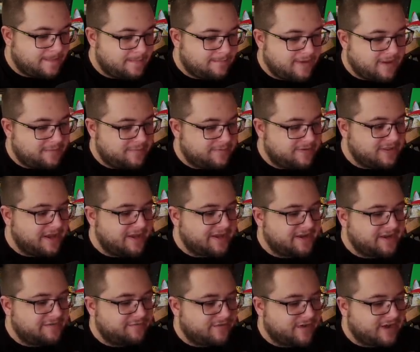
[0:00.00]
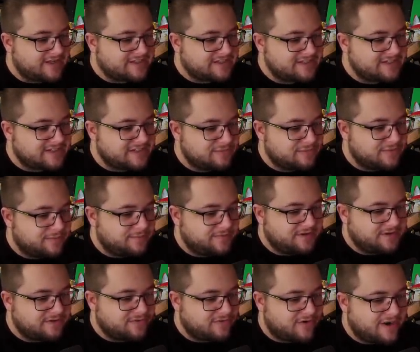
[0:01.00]
like investing will be
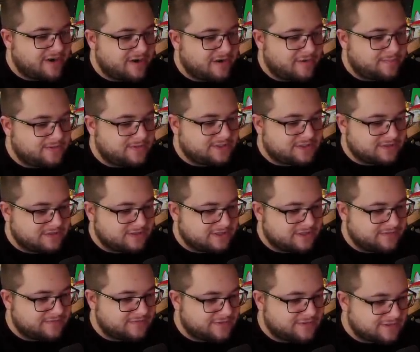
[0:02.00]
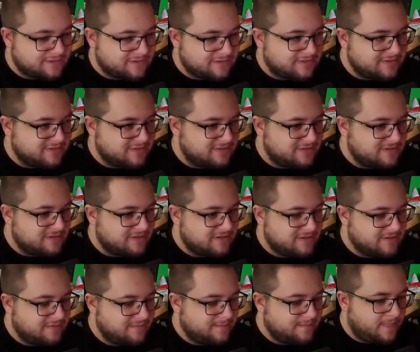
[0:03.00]
a great opportunity for you.
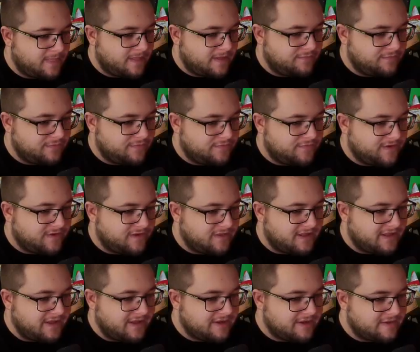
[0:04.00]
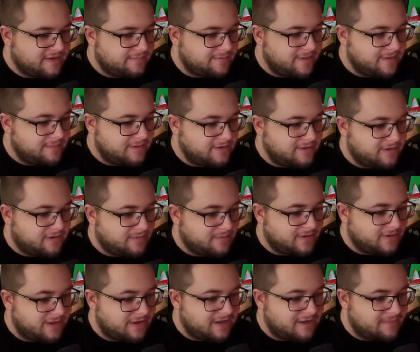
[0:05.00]
If you feel like people are
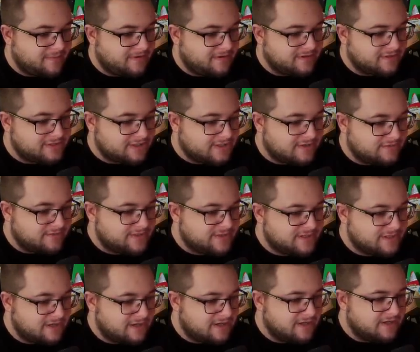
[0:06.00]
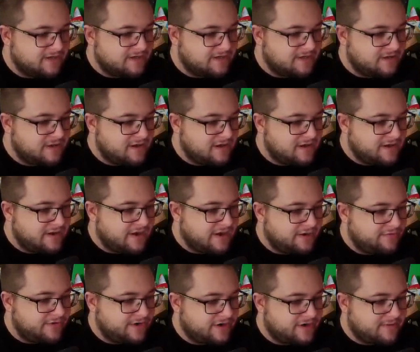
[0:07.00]
complaining about your servers a lot,
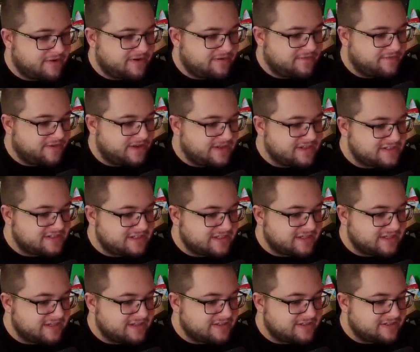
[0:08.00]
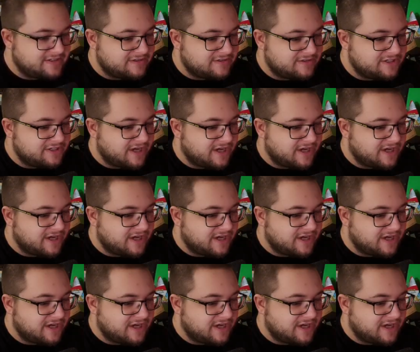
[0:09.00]
I'd recommend investing into